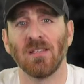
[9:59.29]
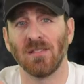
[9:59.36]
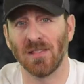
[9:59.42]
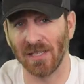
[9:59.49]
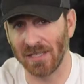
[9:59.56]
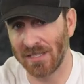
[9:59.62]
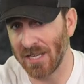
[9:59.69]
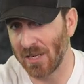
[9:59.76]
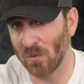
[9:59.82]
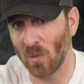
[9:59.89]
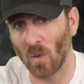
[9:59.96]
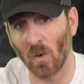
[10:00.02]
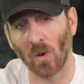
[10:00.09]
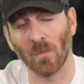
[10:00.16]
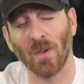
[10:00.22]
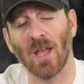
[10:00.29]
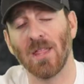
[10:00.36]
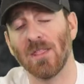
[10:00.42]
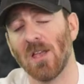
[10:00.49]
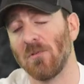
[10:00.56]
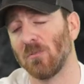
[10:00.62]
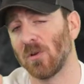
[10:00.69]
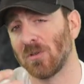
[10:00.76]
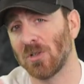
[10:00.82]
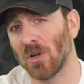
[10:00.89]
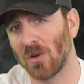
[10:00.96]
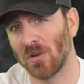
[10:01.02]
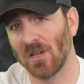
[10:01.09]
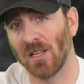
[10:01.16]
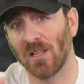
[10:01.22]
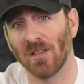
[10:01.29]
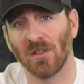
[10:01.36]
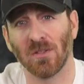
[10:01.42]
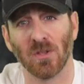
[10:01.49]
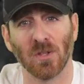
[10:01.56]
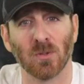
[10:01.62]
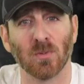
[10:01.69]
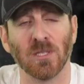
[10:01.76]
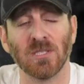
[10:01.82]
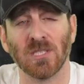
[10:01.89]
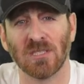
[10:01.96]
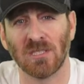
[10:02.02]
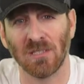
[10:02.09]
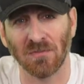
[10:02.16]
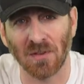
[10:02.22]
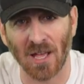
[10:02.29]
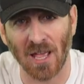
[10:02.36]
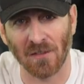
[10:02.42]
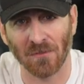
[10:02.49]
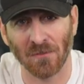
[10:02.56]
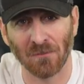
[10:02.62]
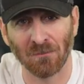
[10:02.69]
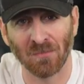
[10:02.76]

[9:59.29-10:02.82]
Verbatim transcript: then getting warm, and then returning the 365.